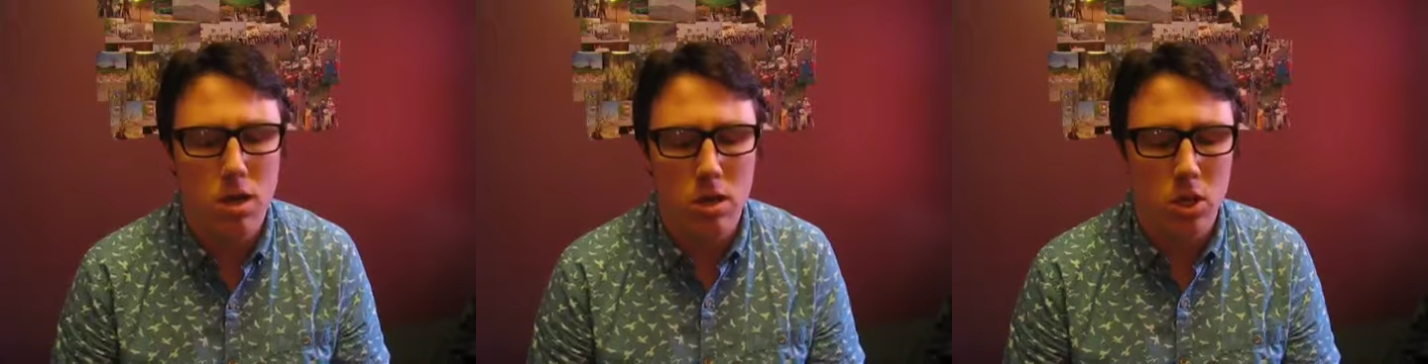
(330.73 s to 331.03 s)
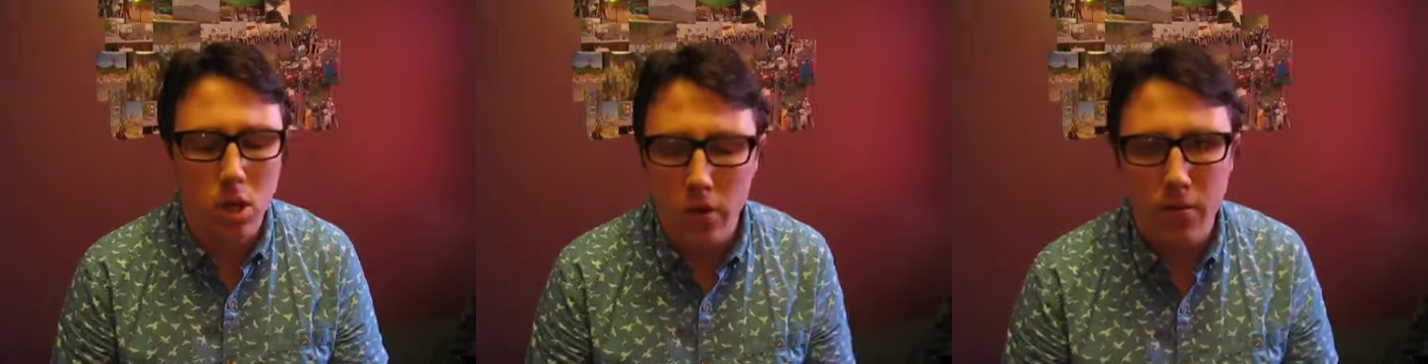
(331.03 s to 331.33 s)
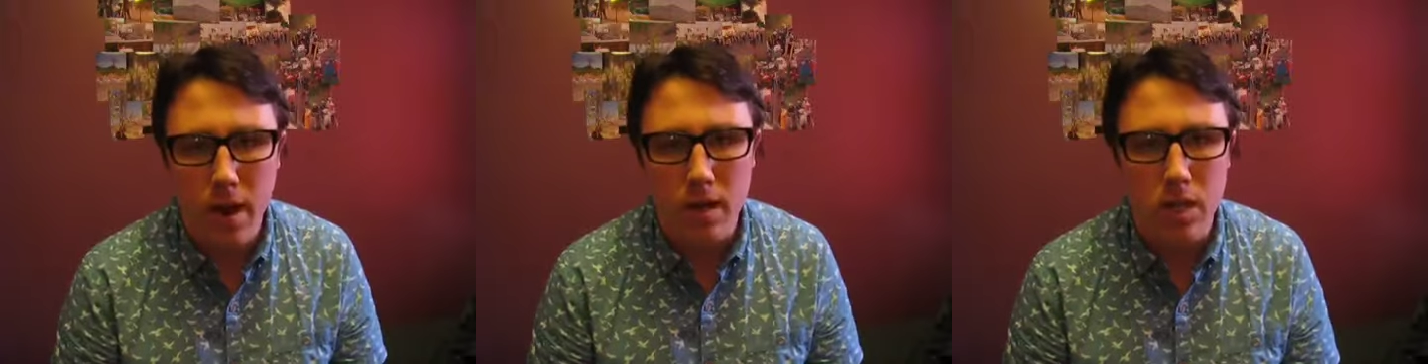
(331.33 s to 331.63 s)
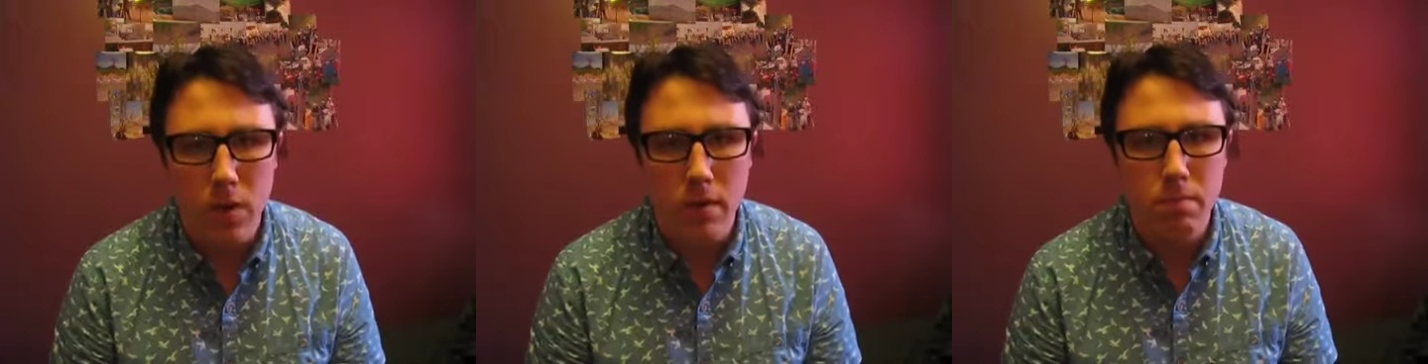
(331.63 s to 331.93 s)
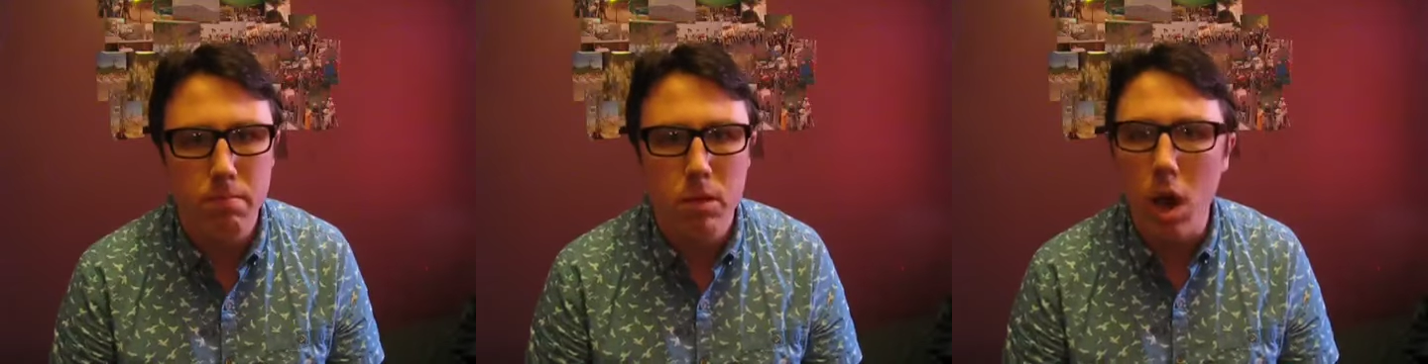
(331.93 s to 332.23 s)
so fast
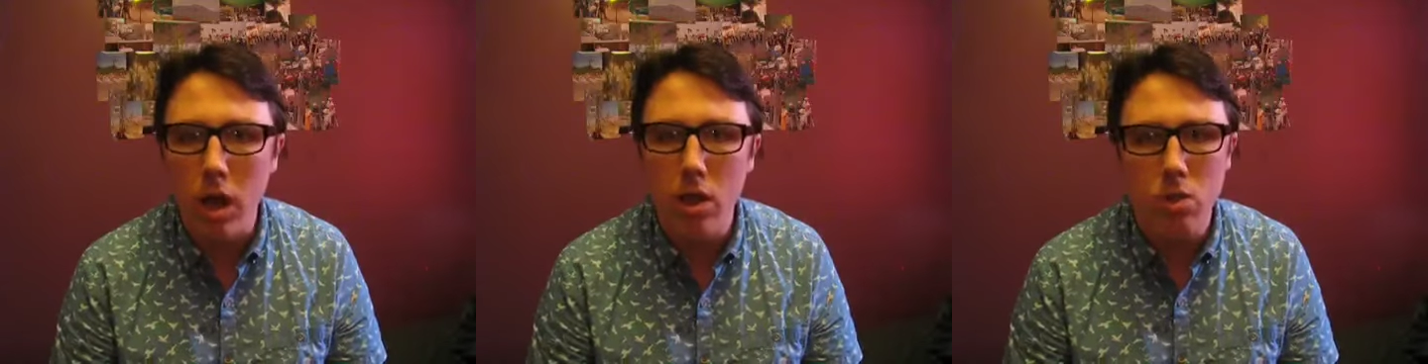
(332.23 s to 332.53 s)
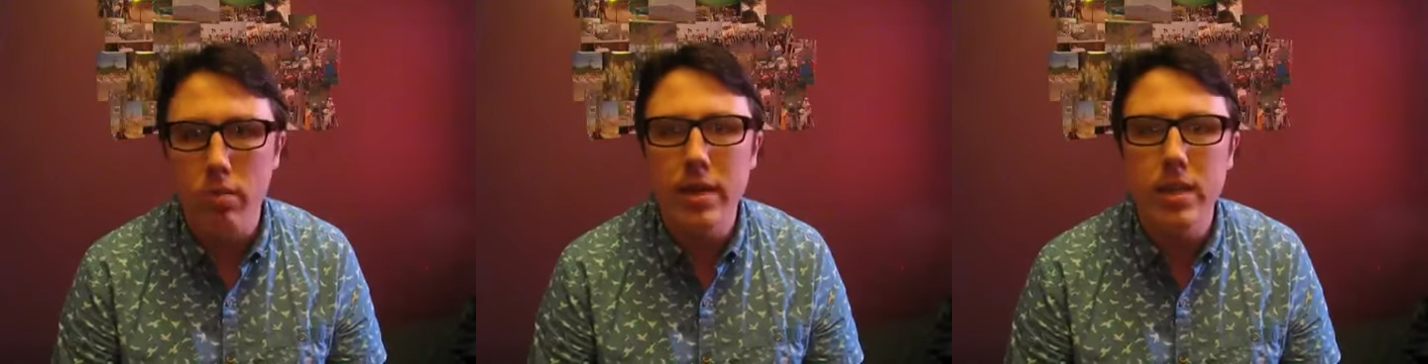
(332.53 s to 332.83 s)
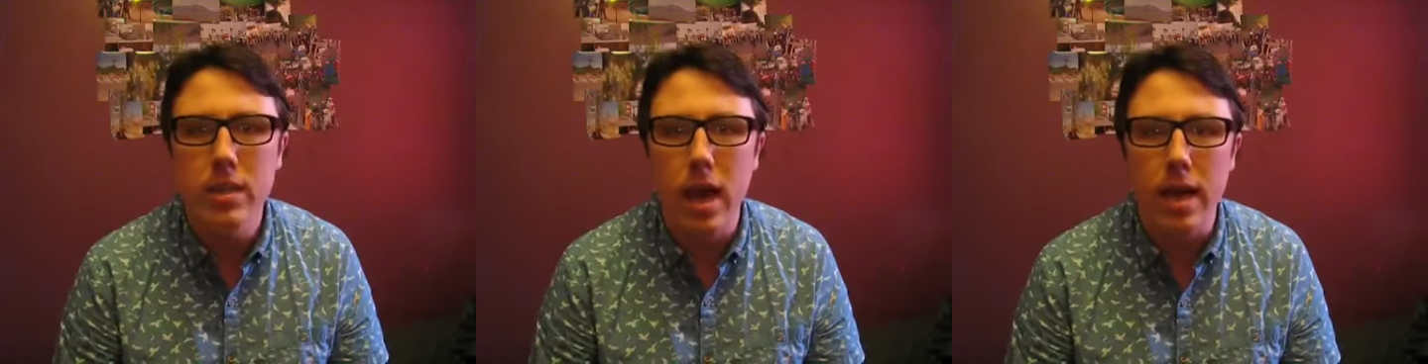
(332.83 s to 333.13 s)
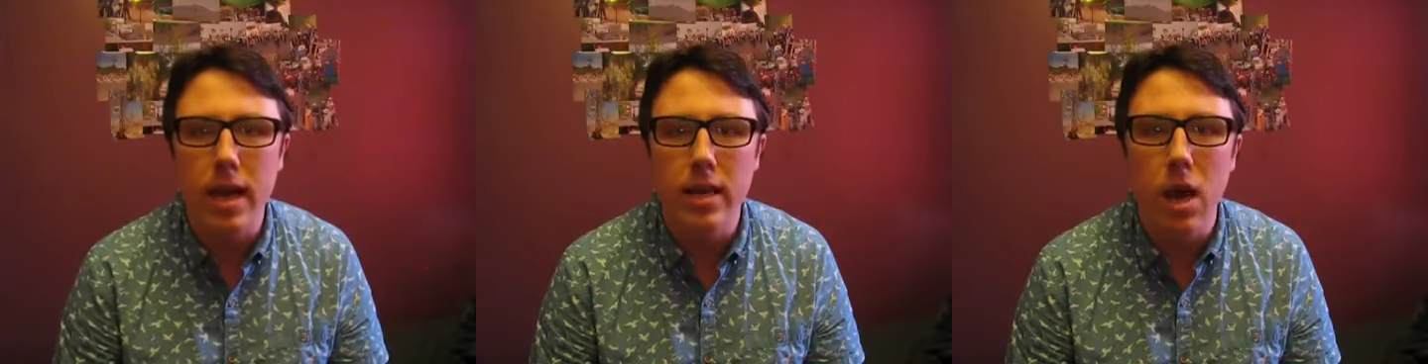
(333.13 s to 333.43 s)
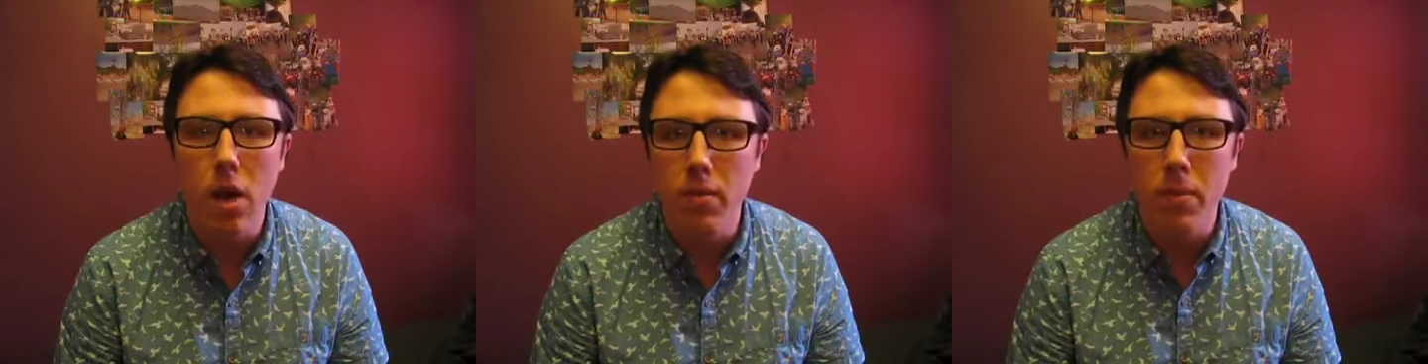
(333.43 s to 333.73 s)
over like the
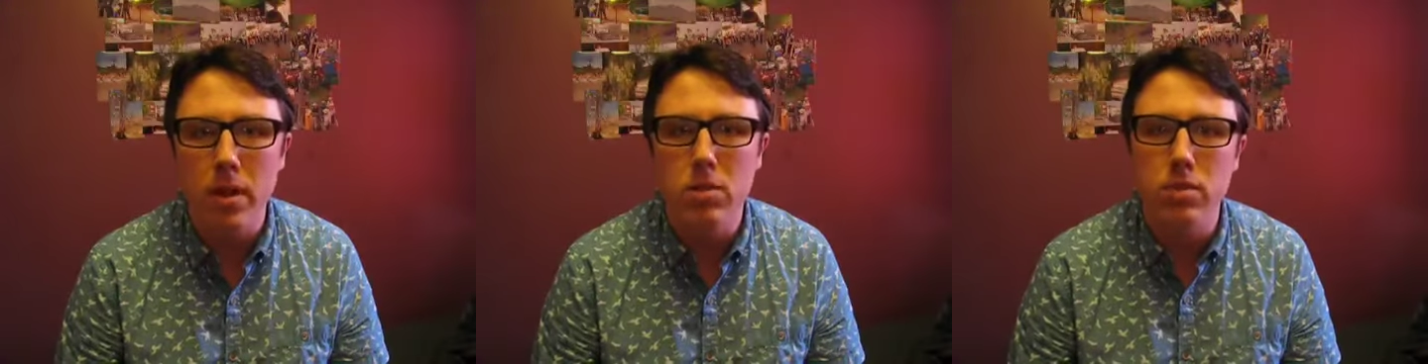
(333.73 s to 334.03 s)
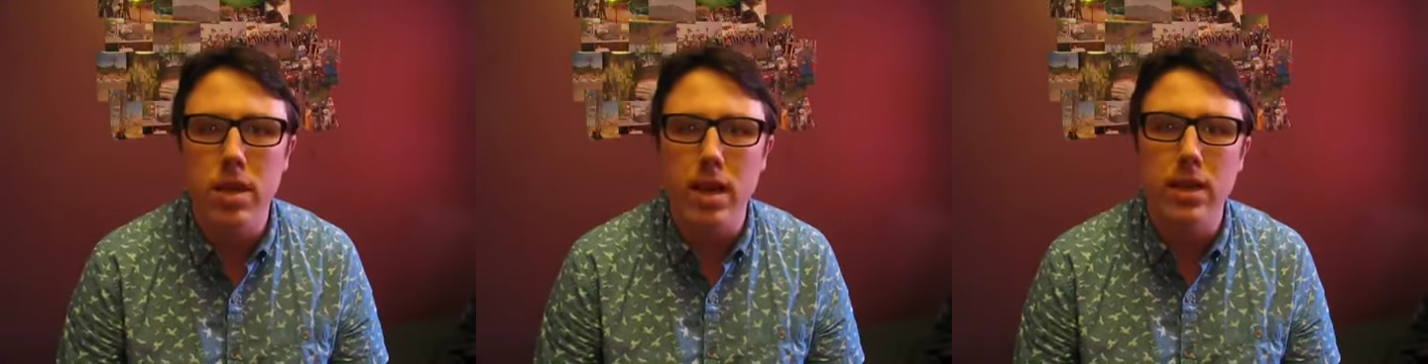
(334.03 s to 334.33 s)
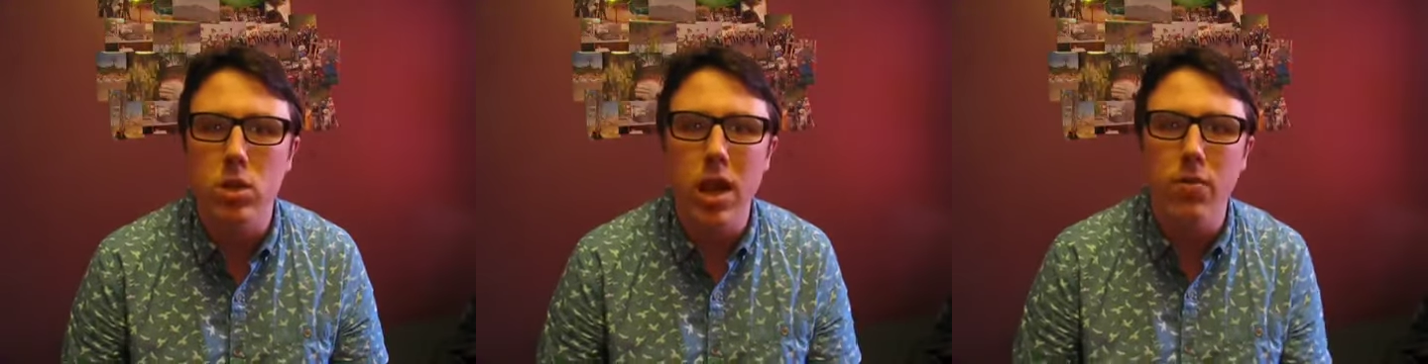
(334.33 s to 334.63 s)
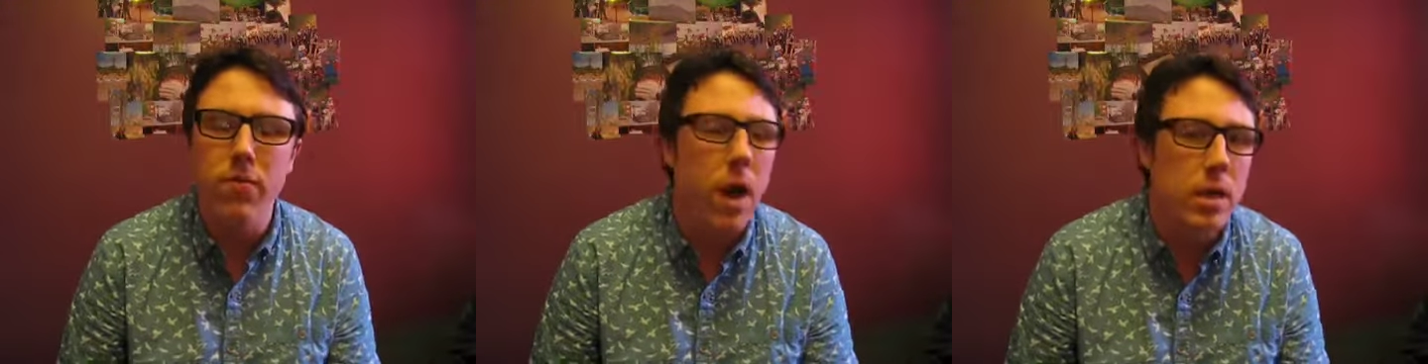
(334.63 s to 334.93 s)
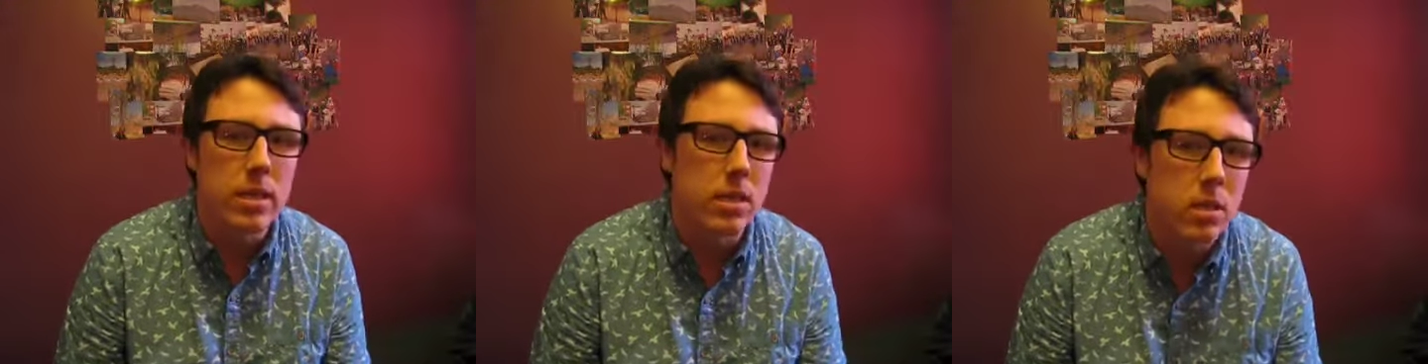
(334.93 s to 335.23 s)
past three decades on how
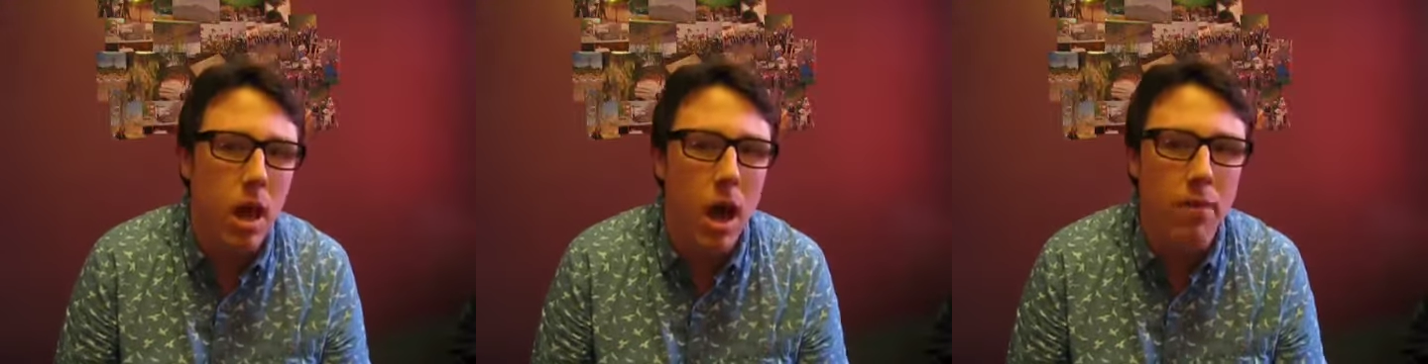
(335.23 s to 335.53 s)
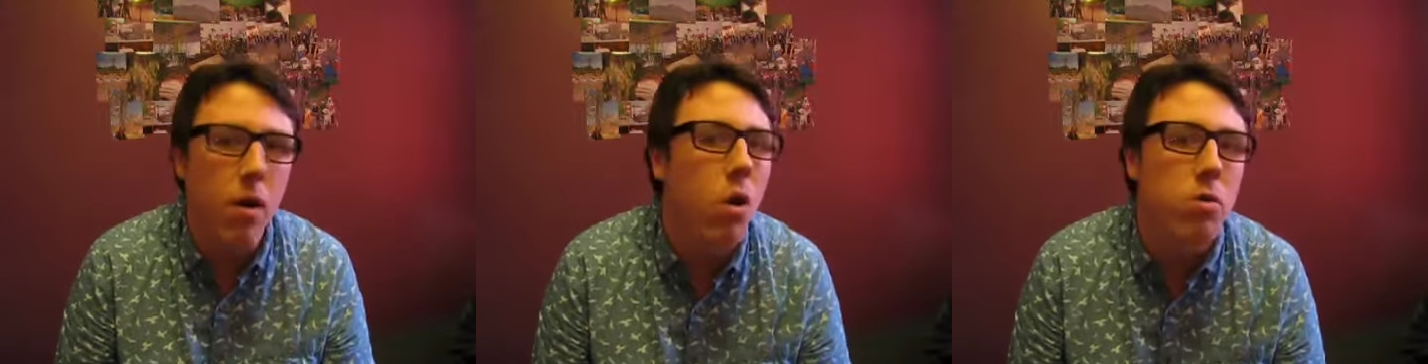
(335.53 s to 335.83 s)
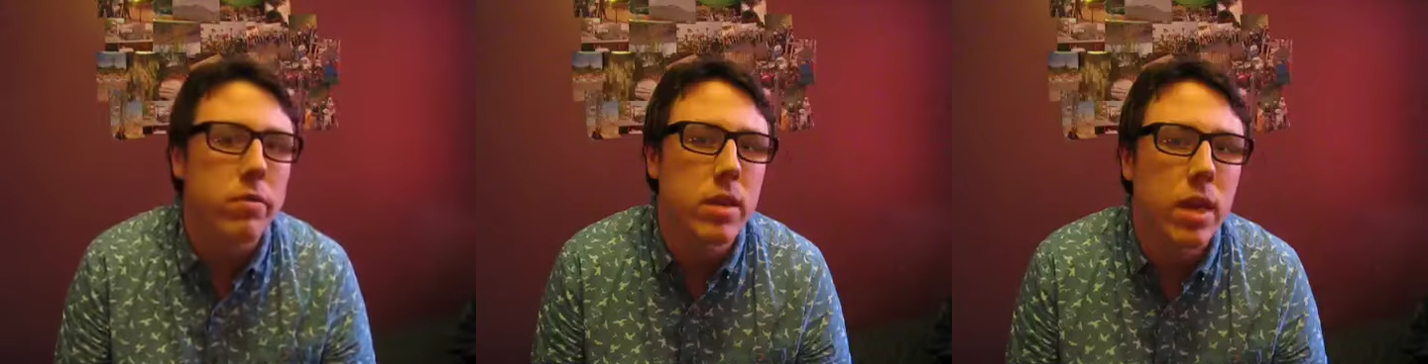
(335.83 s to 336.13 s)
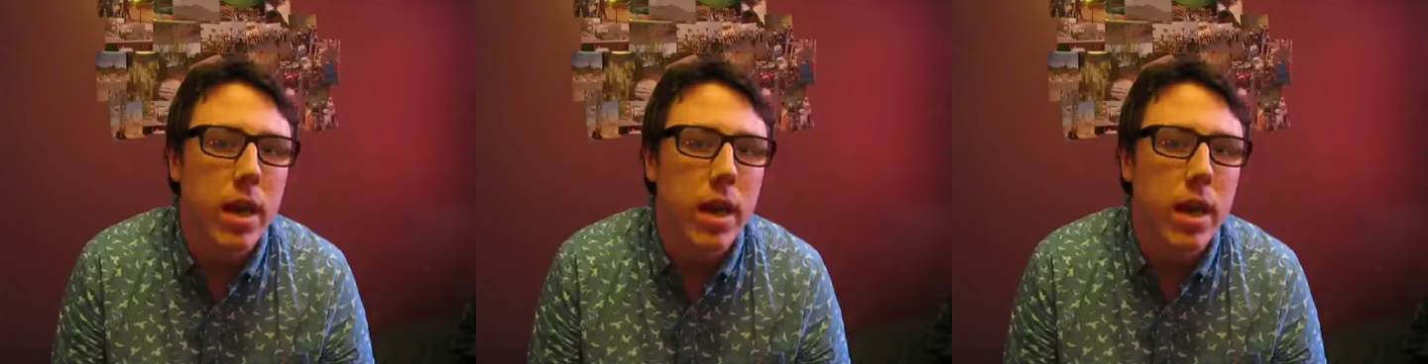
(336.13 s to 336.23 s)
fast it's evolved,